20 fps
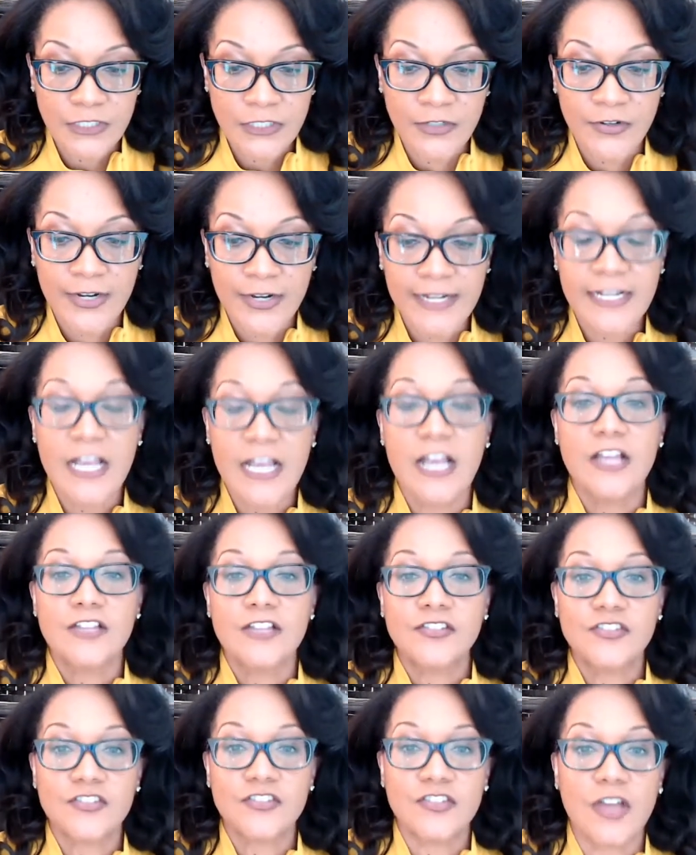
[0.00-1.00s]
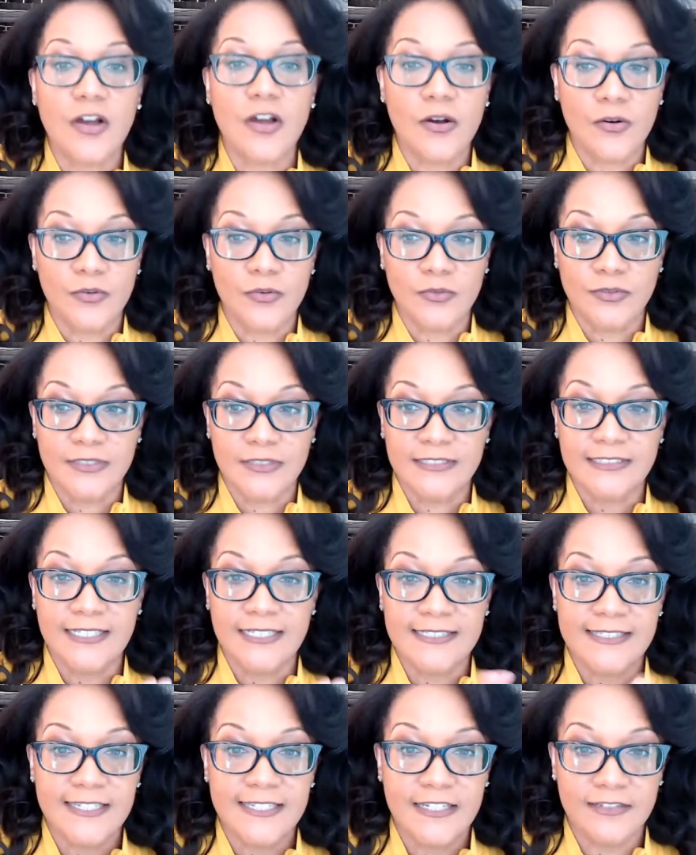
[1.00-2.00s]
All right. So
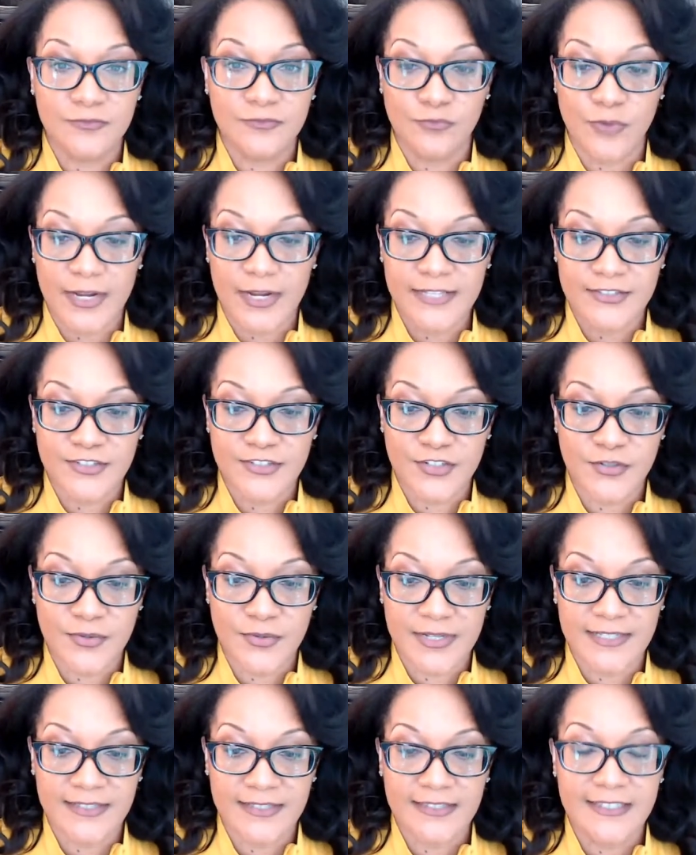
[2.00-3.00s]
let's get right to it.